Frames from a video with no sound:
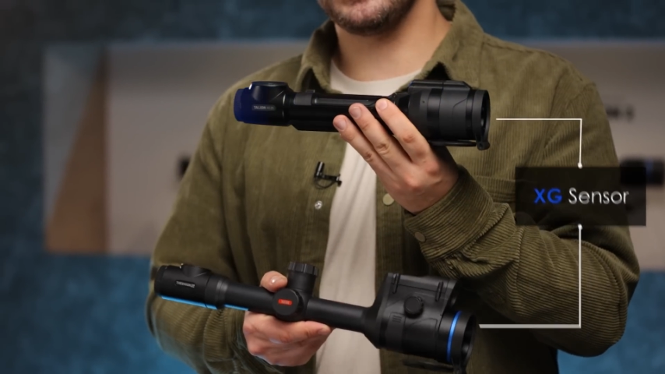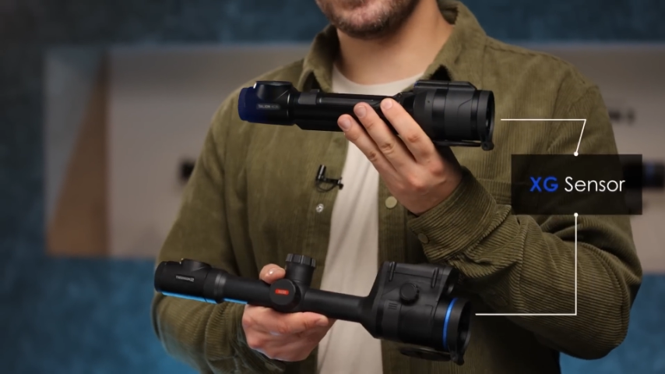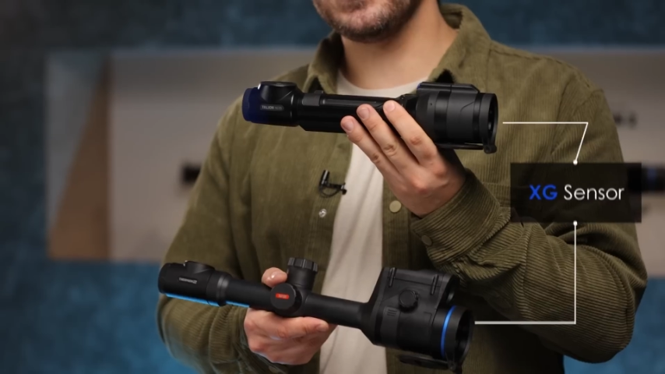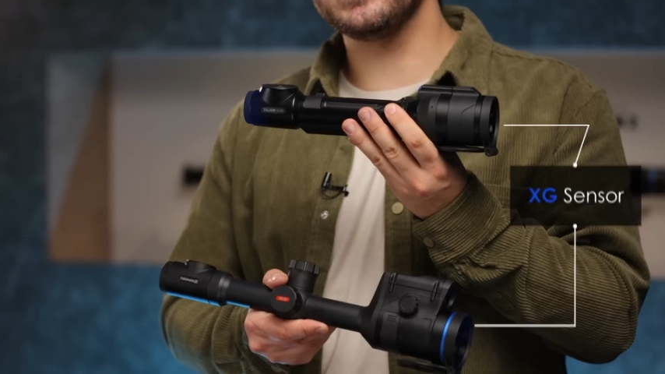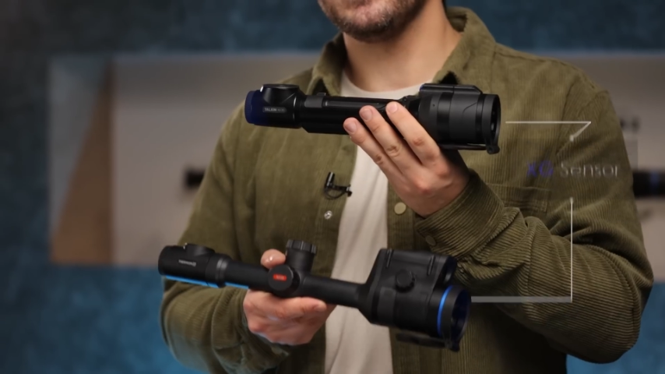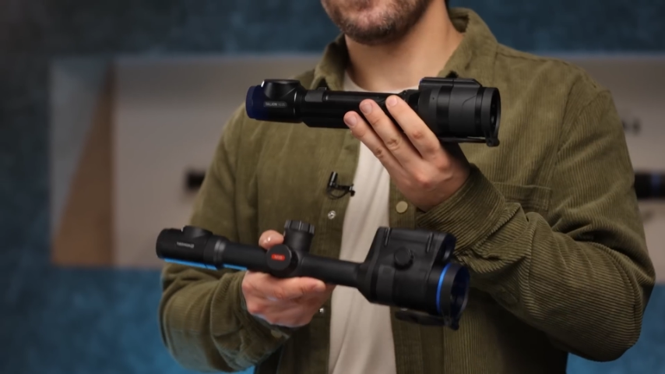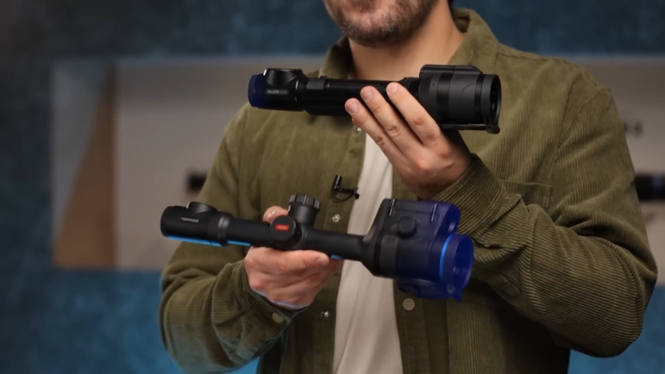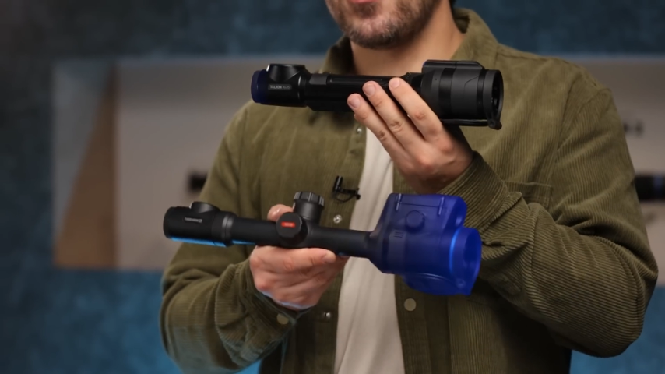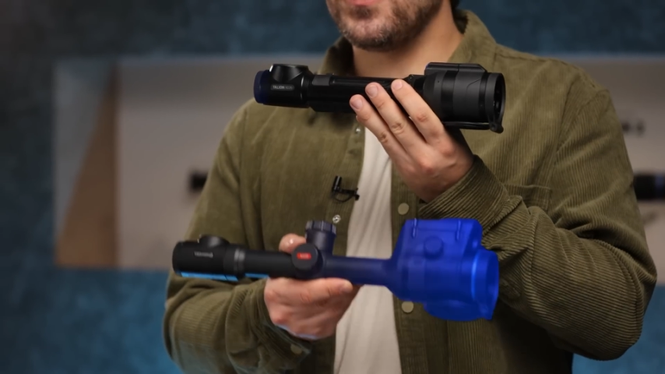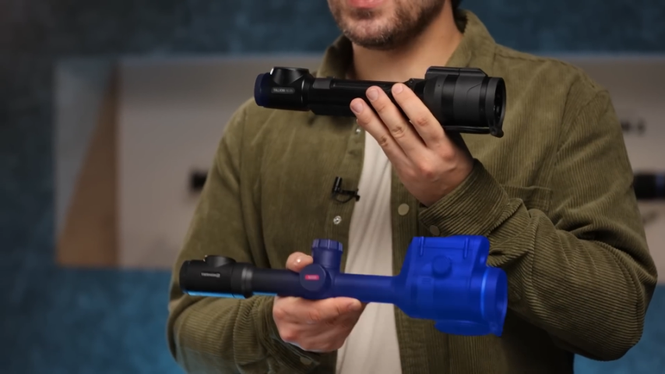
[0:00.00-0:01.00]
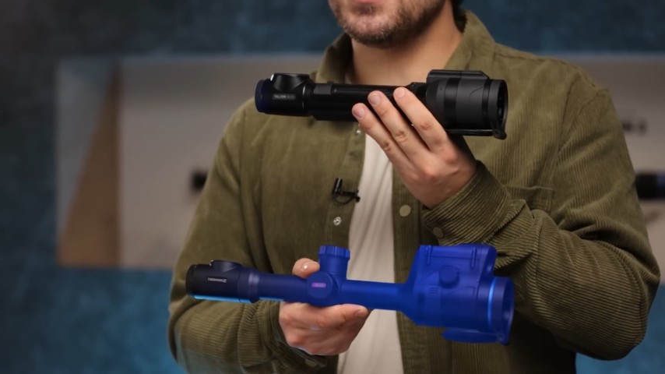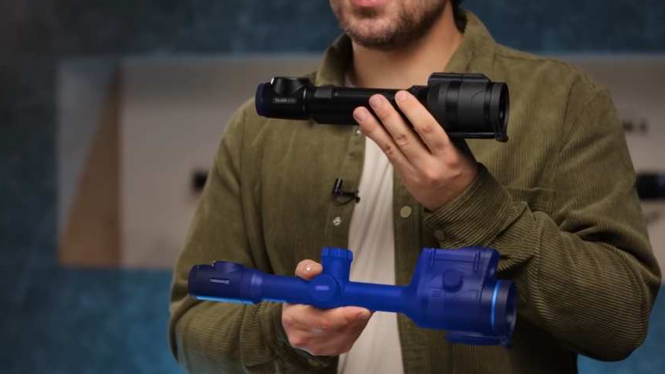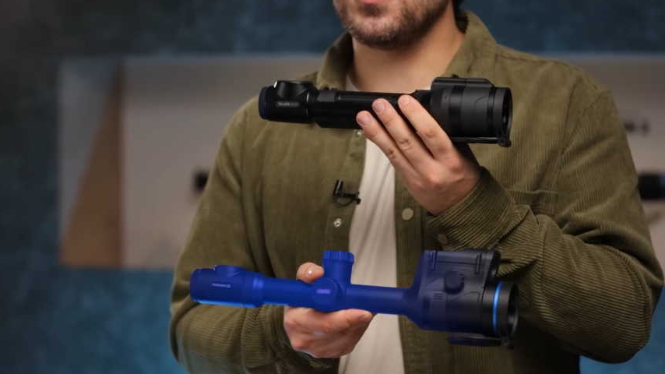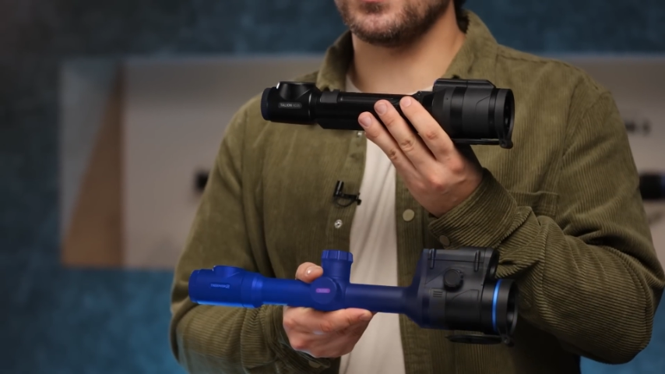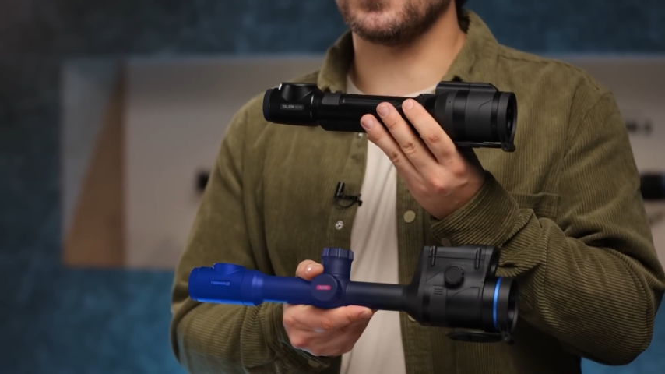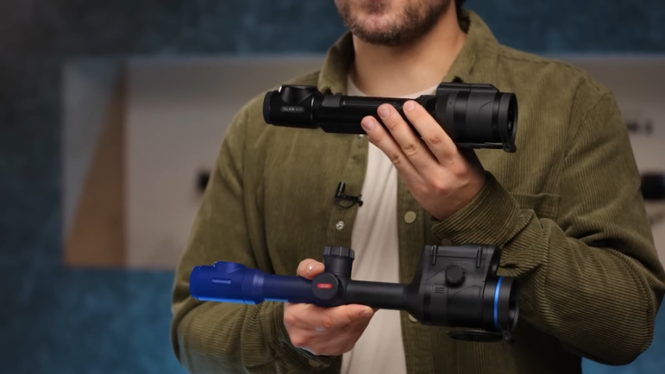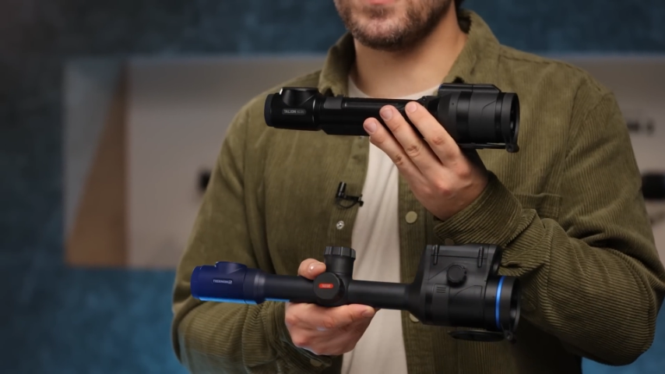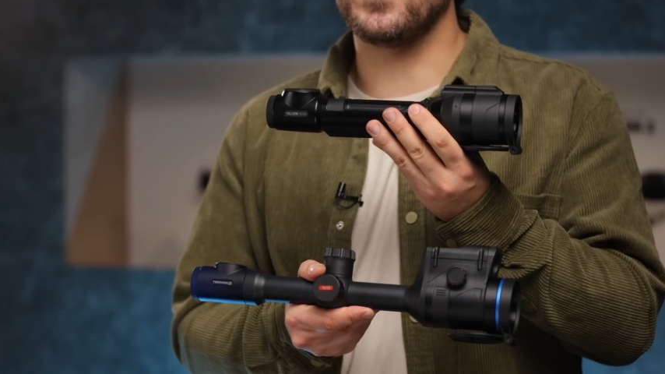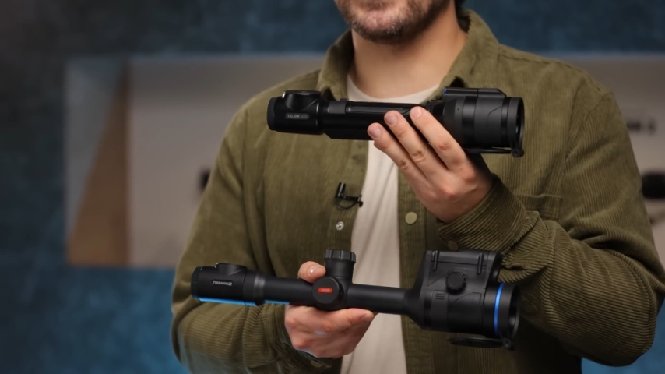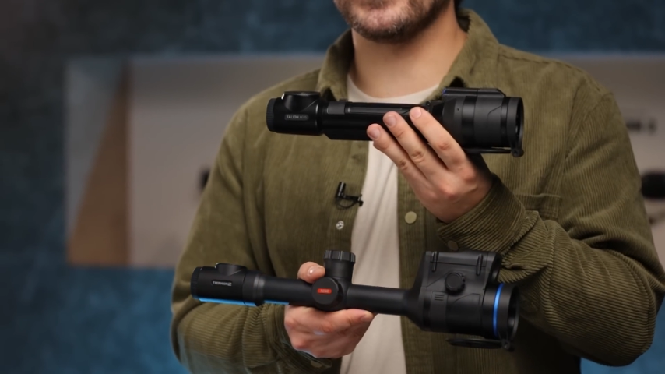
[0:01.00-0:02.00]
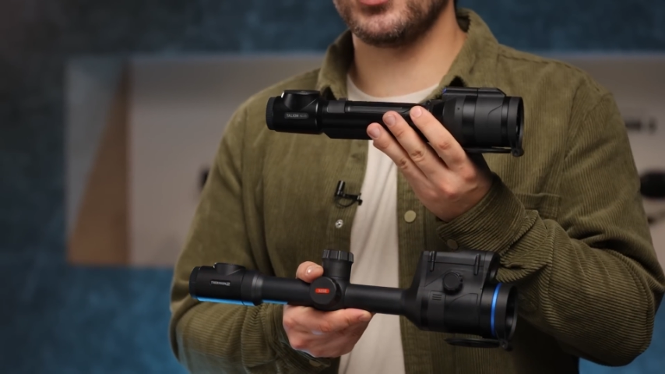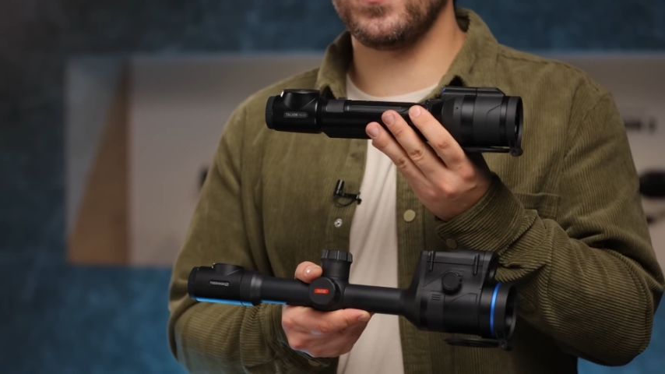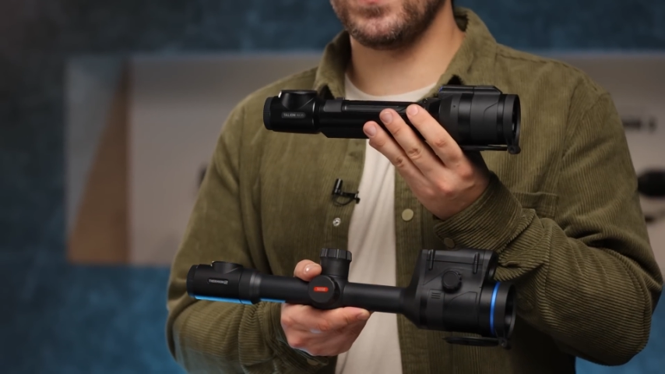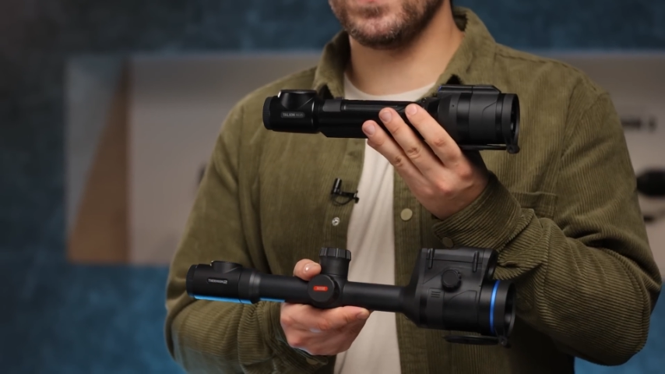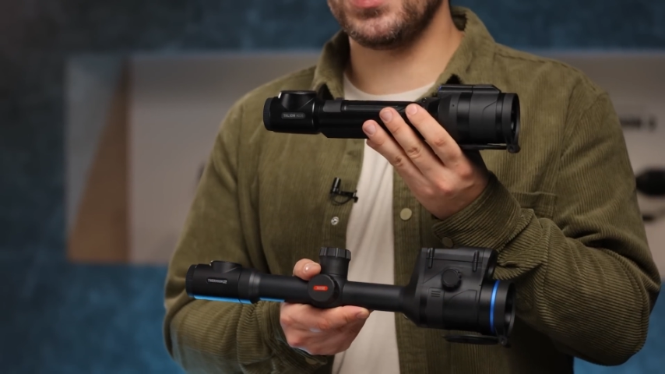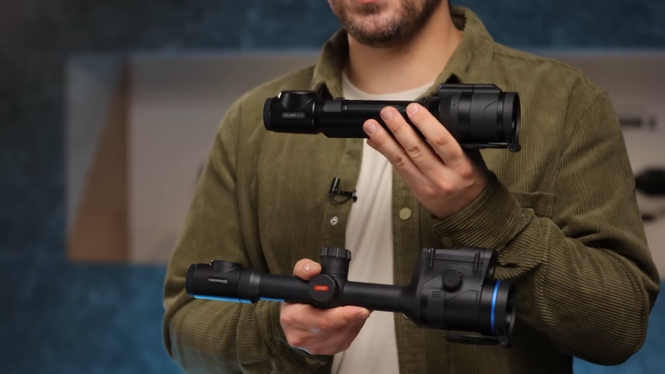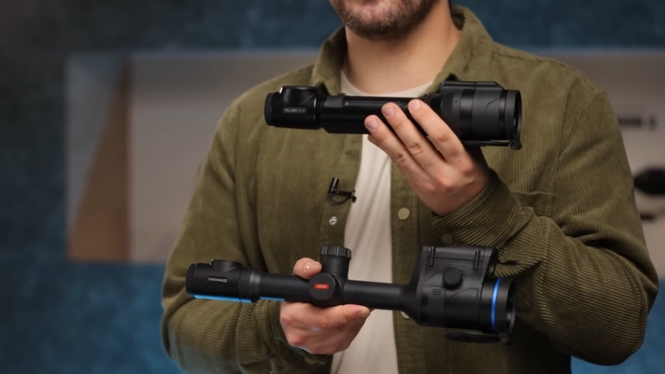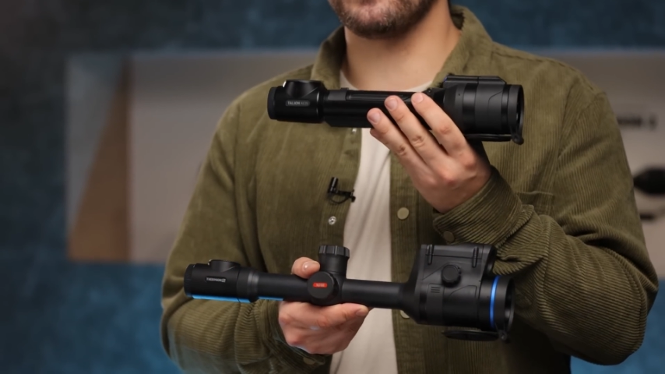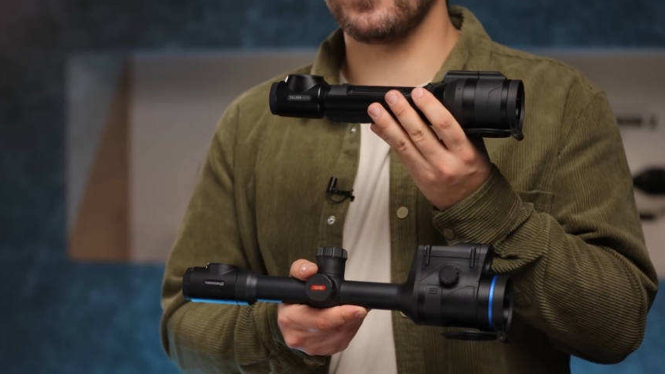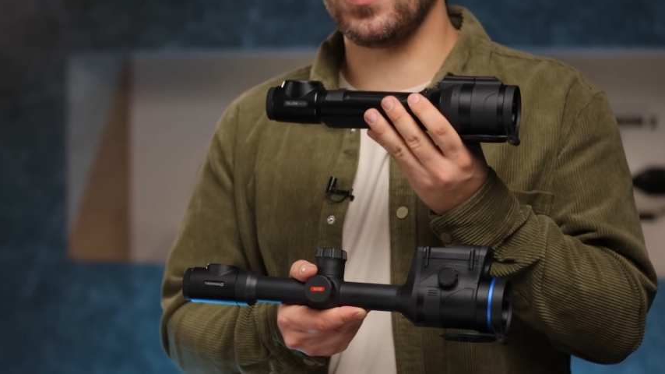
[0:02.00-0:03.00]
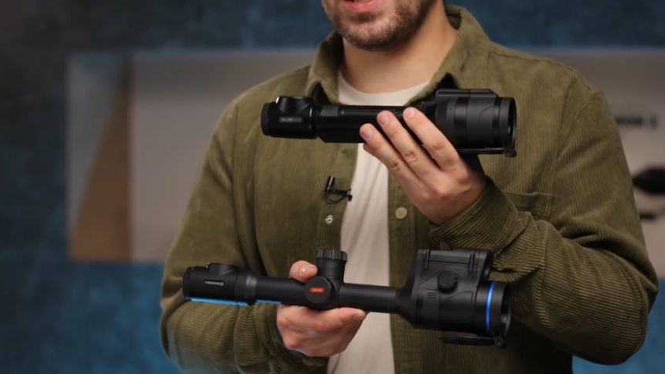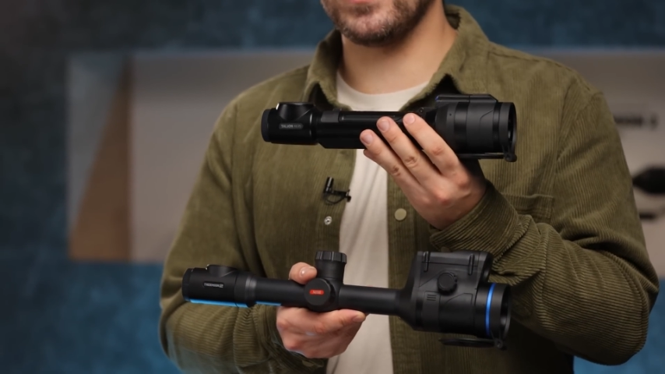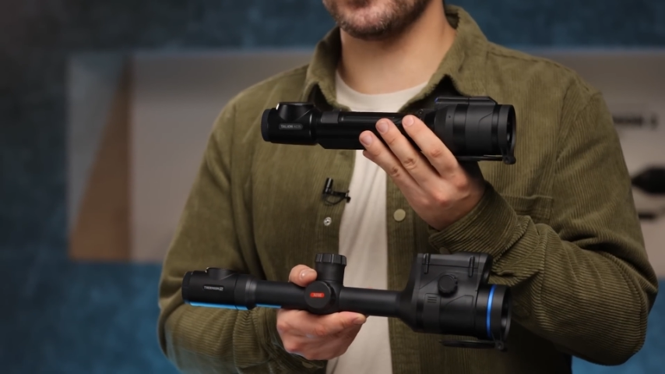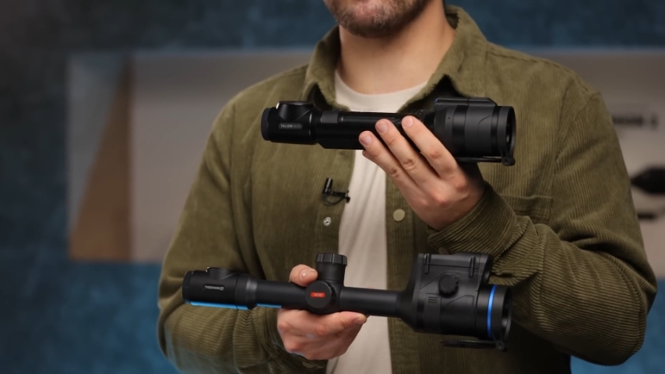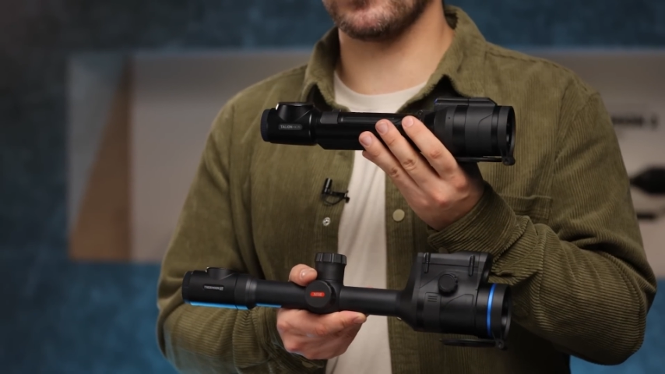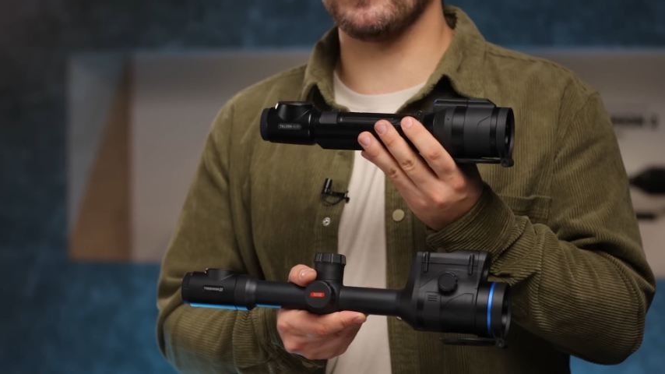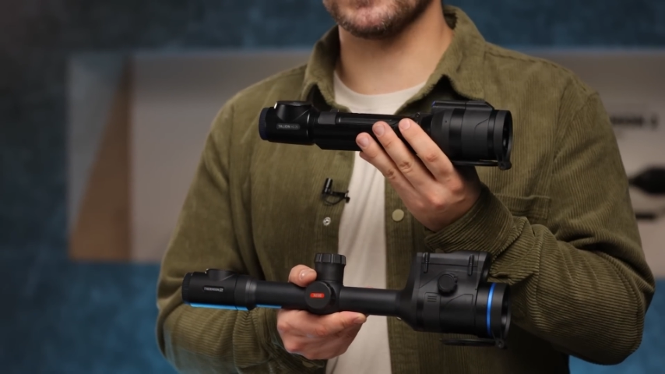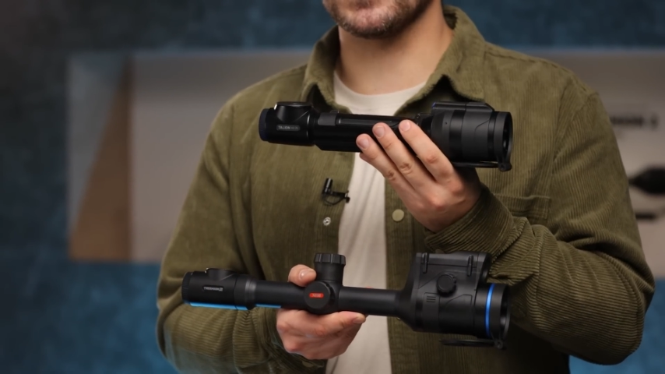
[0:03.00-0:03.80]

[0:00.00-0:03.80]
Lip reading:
No face is visible, so there are no lips to read.